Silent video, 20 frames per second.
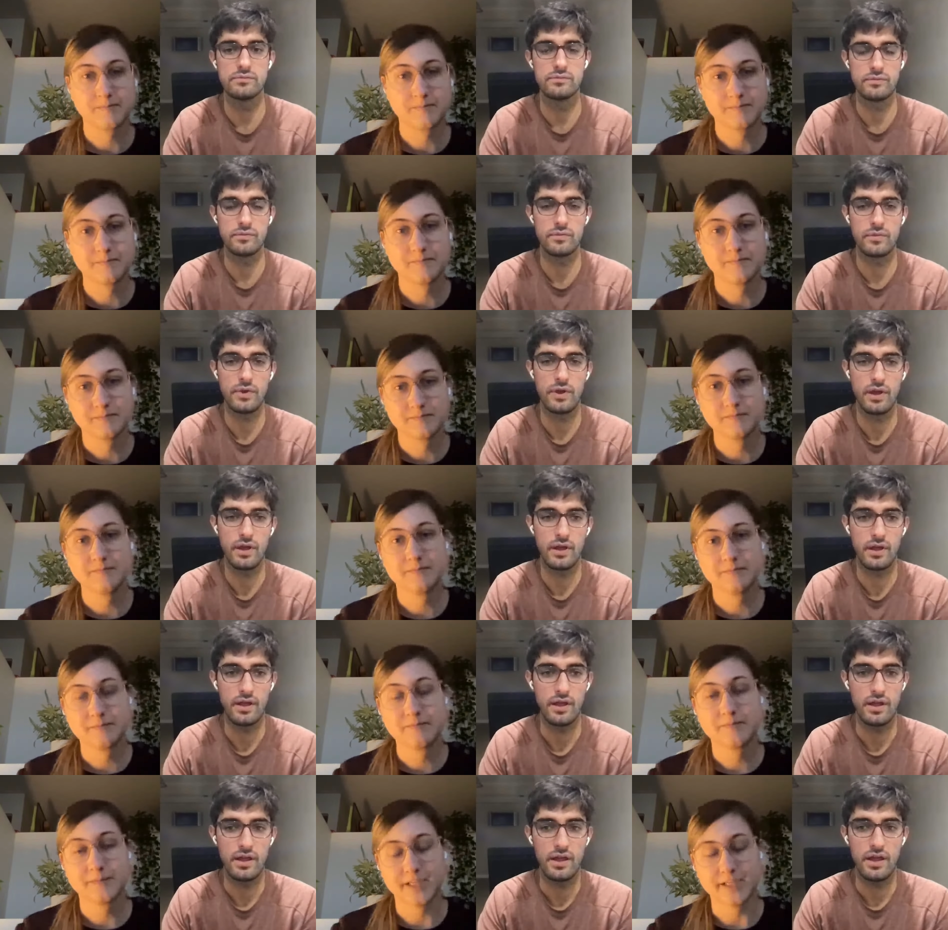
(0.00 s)
Speaker 1: Mm -hmm.
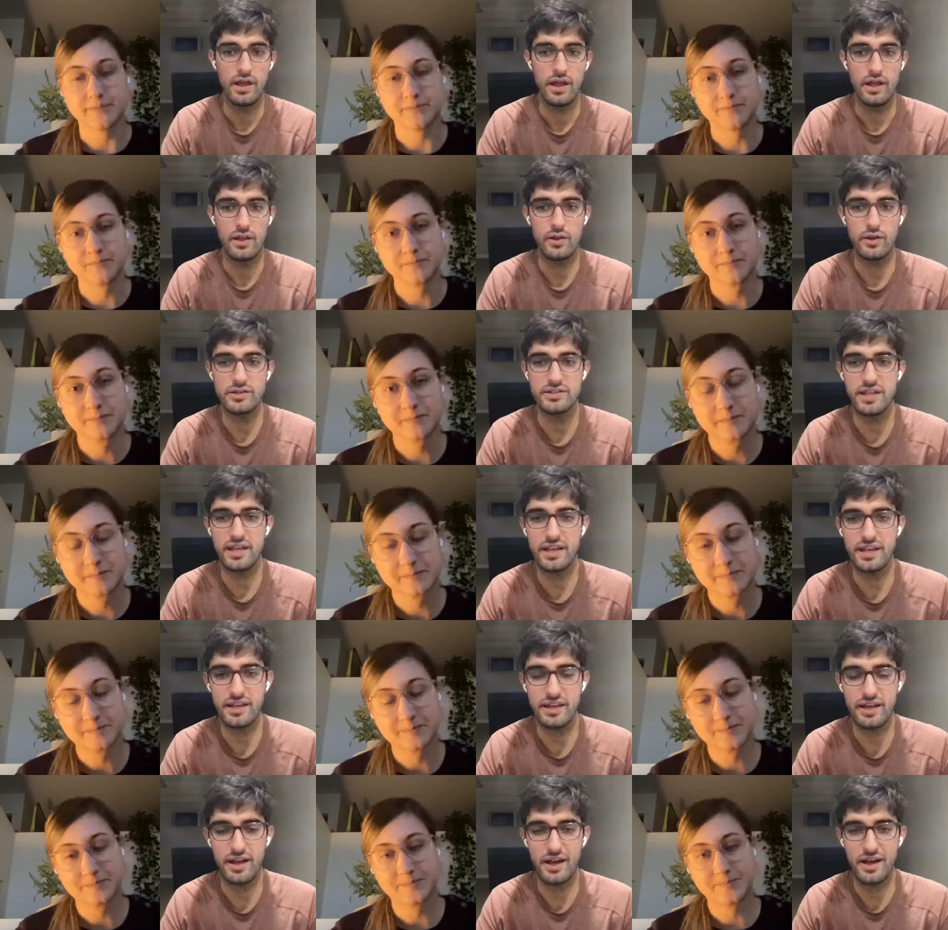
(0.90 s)
Yeah.
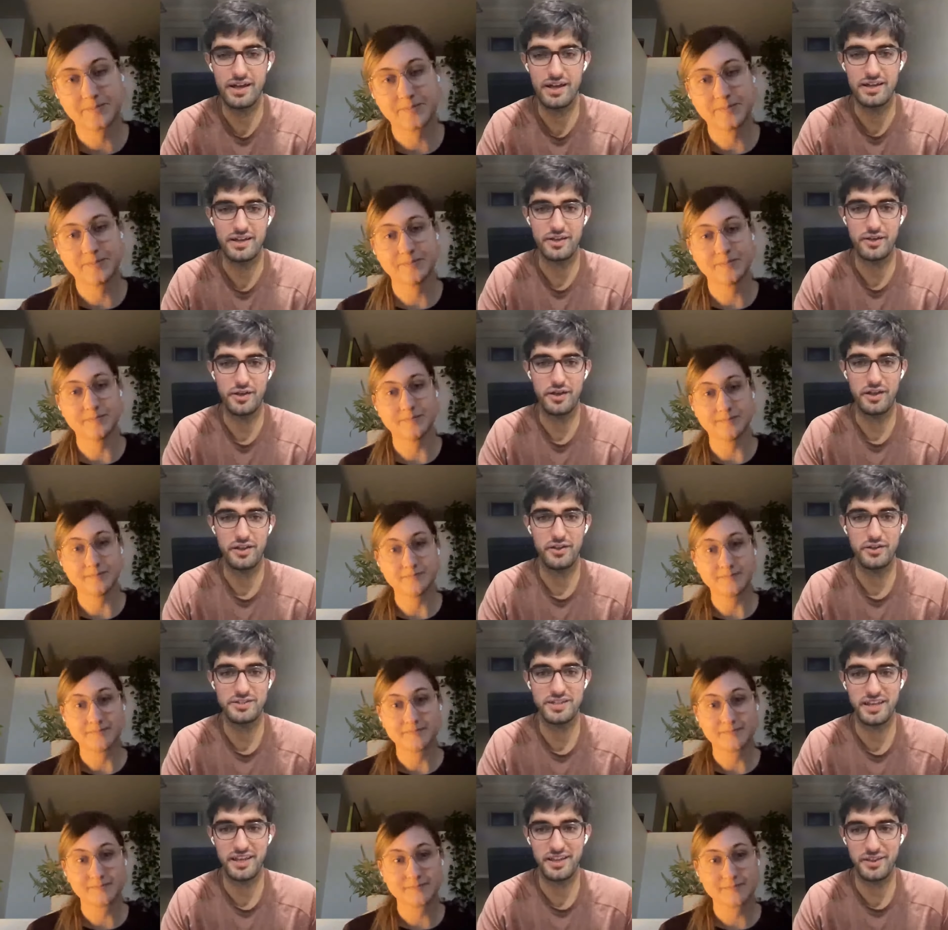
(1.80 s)
It looks like uh,
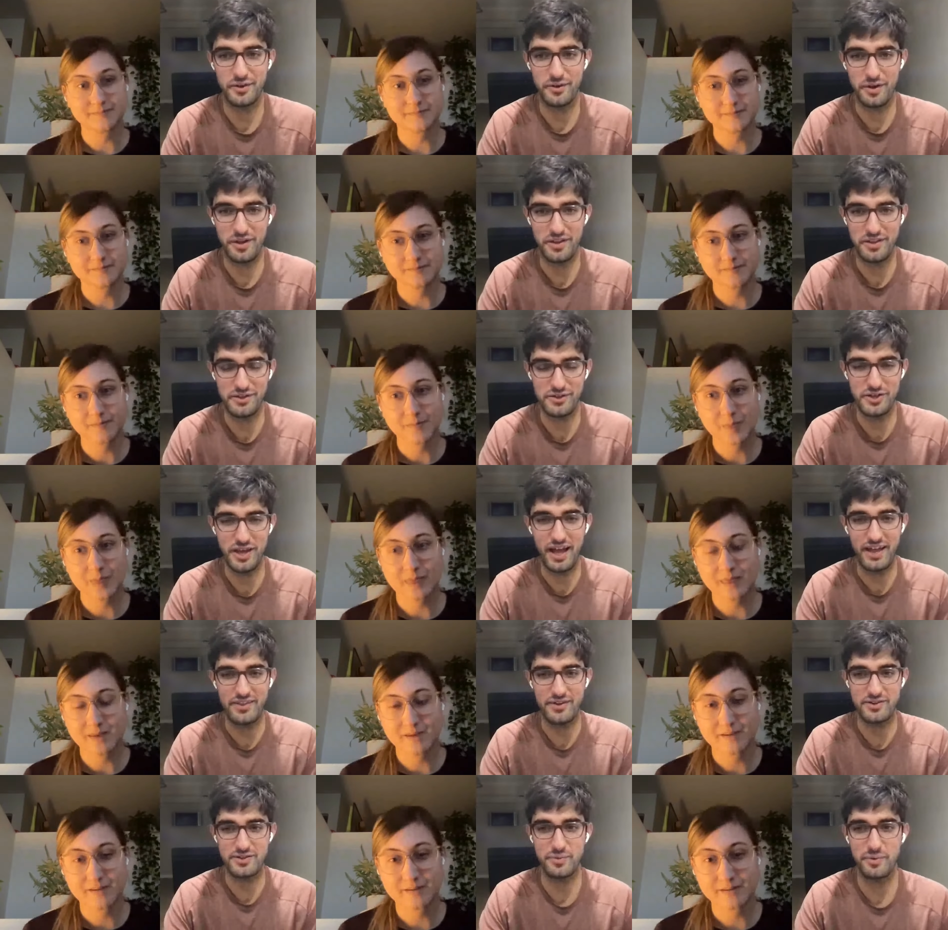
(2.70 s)
it looks like in the
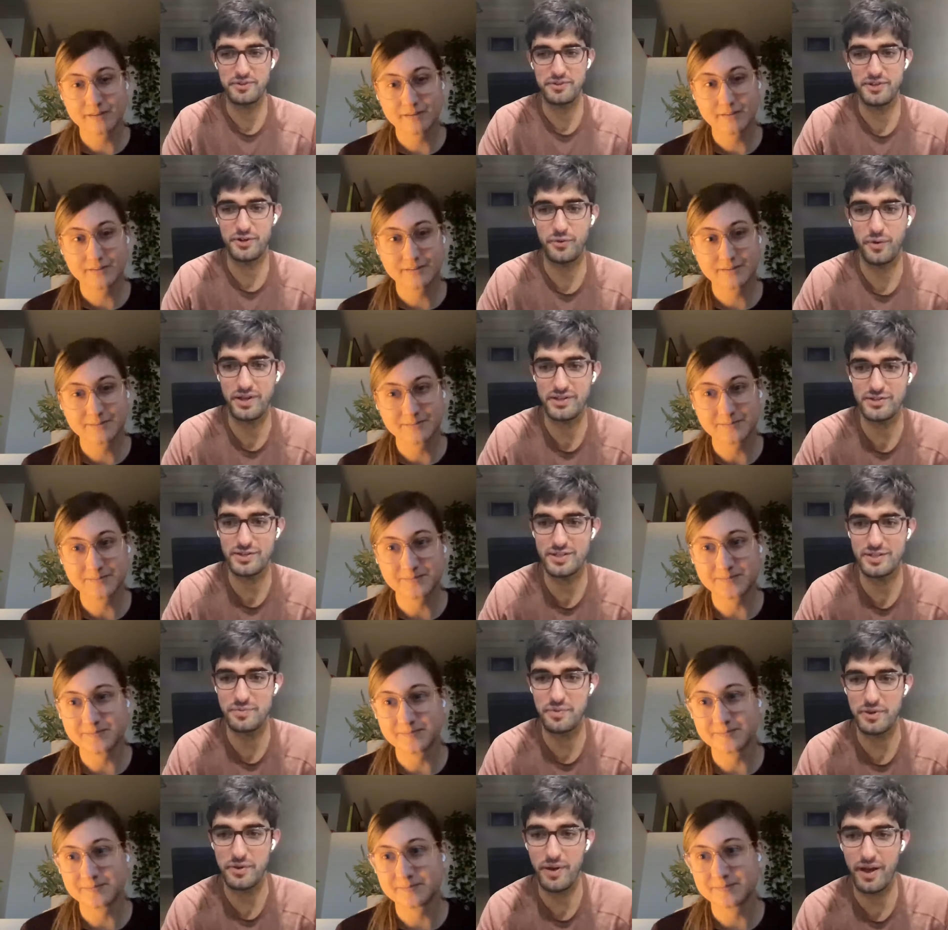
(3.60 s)
in the chat there's a bunch of
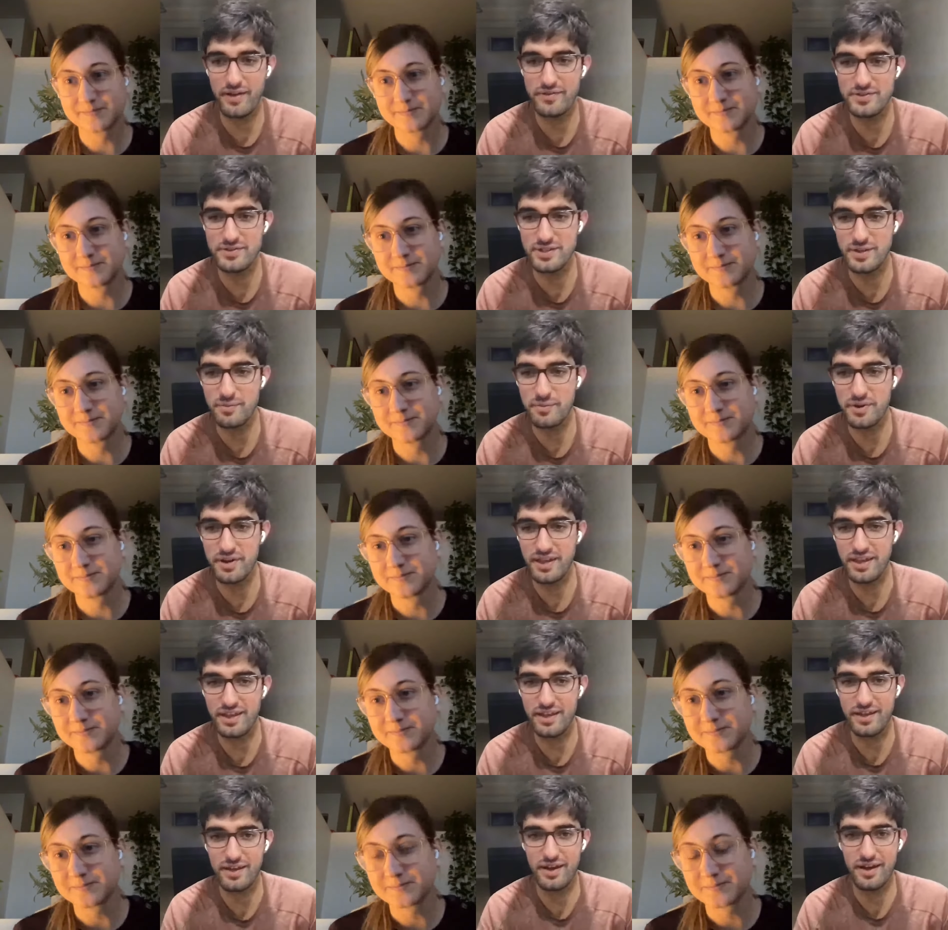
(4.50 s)
questions, but you have
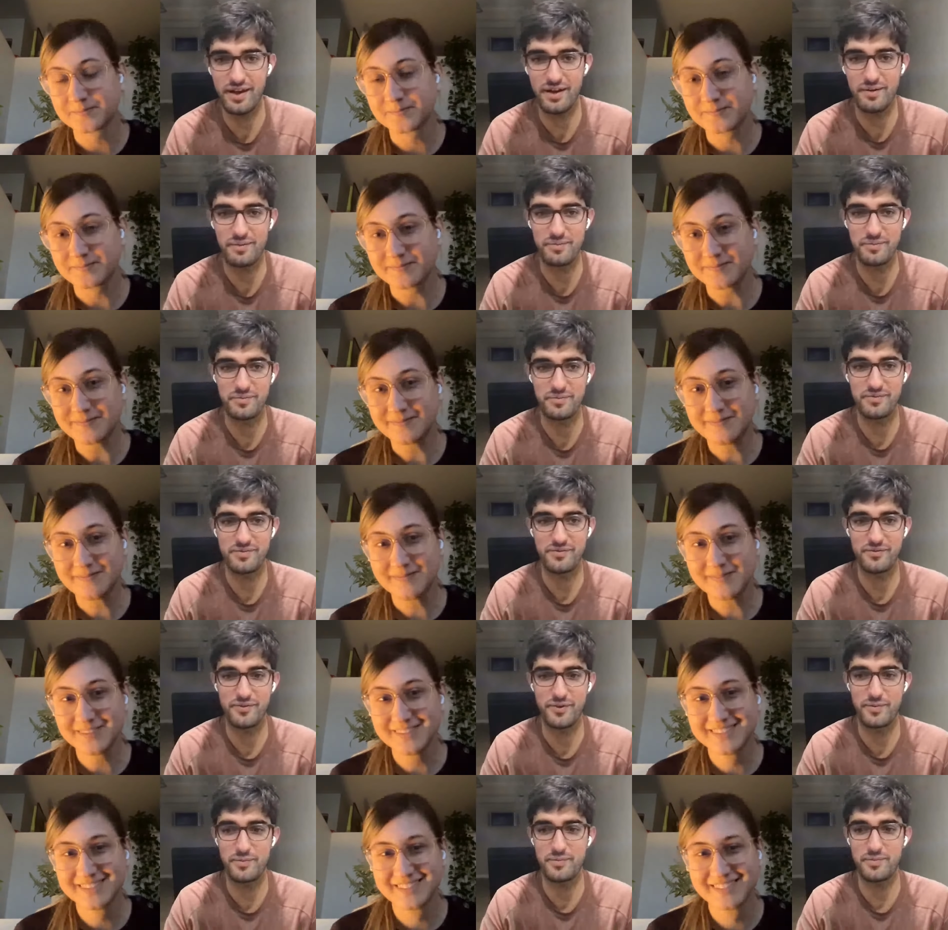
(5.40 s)
somebody
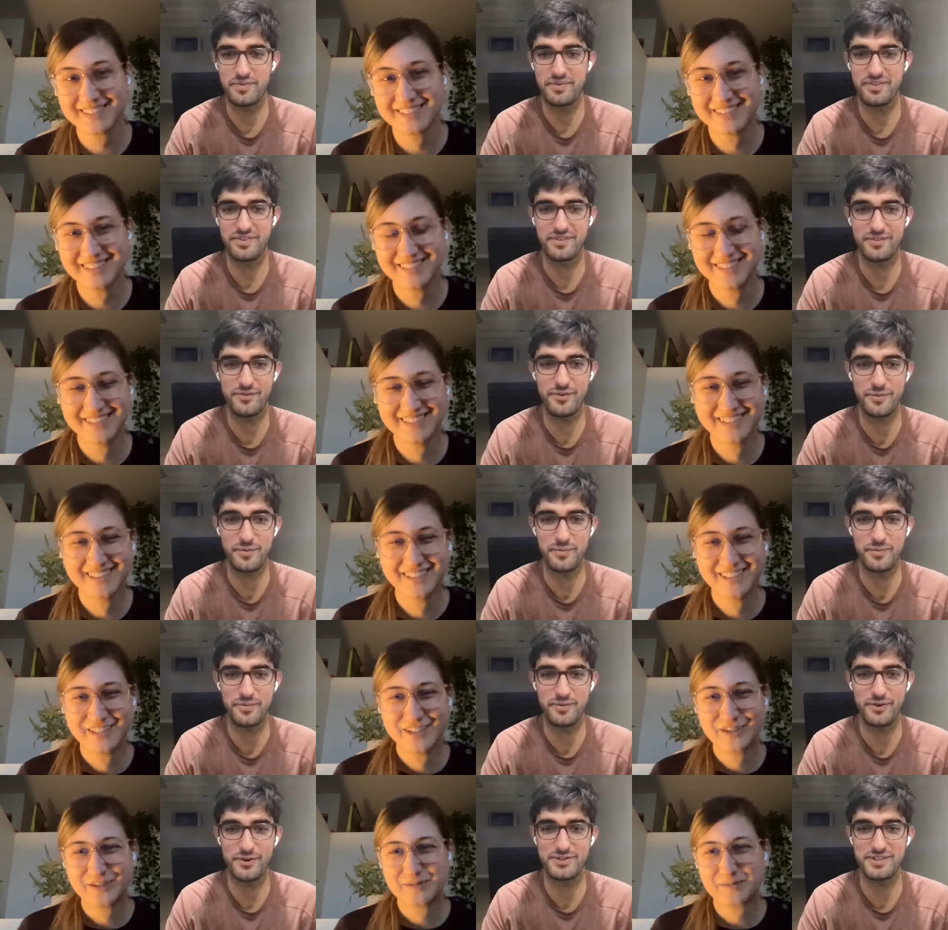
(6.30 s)
um, from
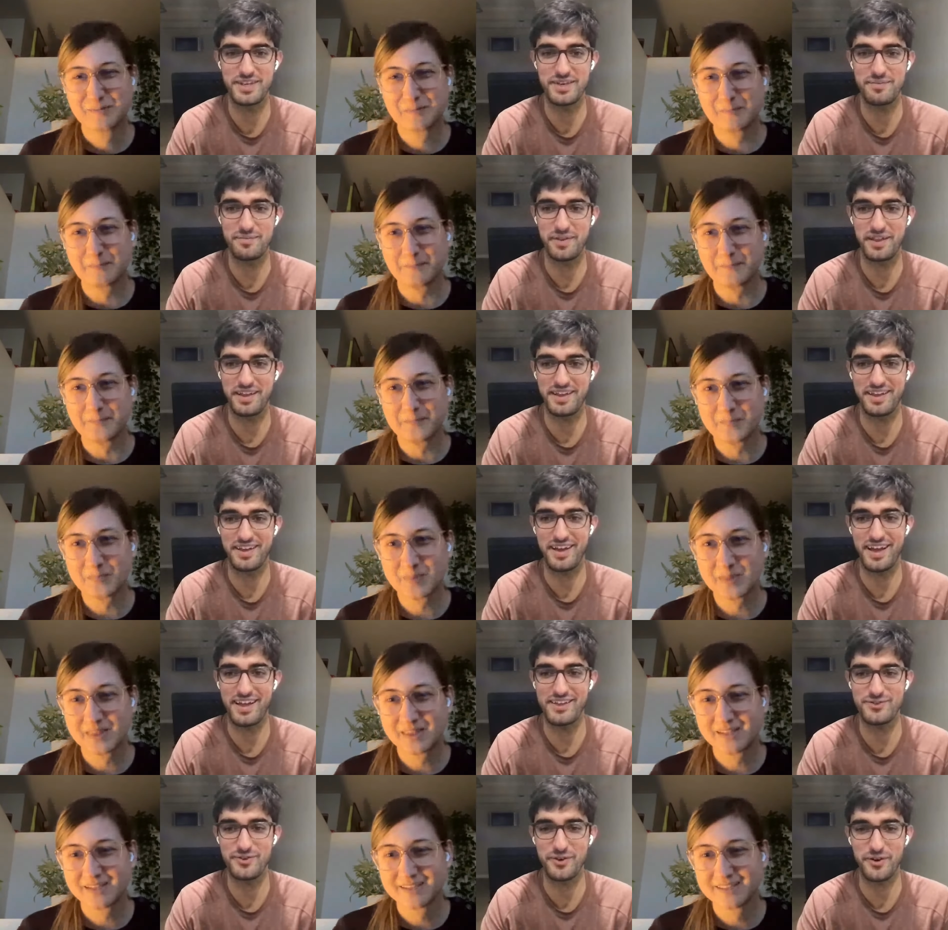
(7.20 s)
from your team
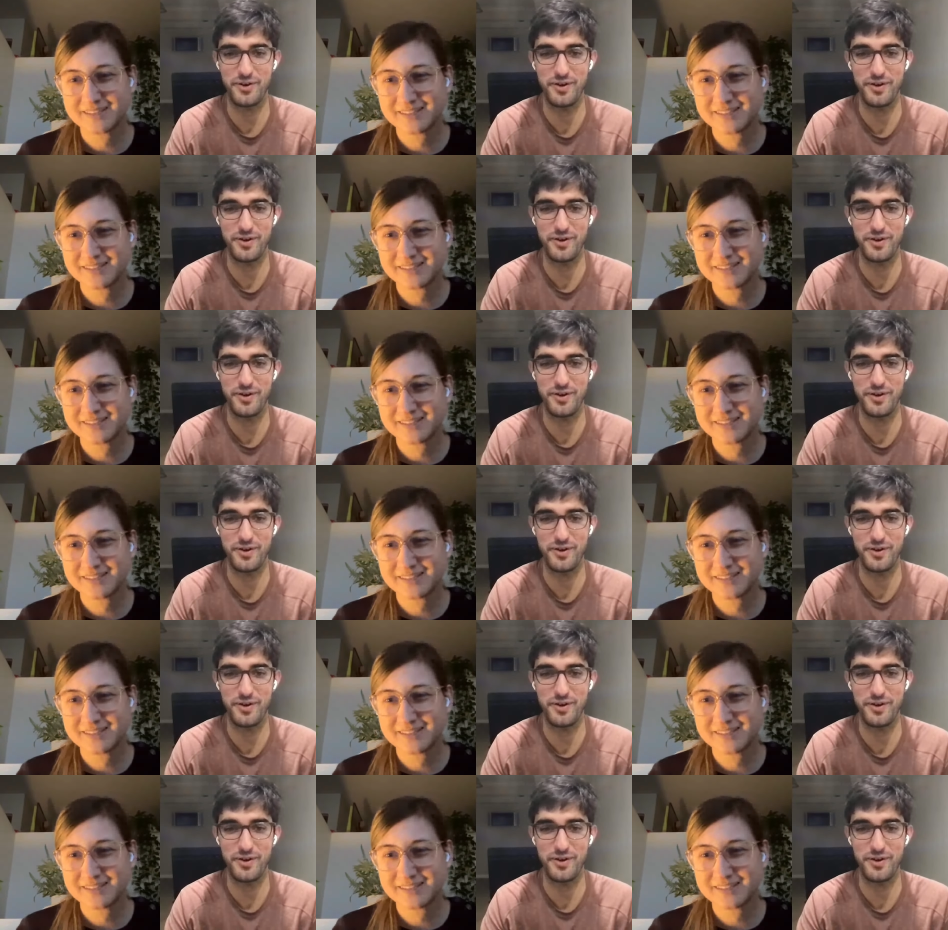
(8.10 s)
like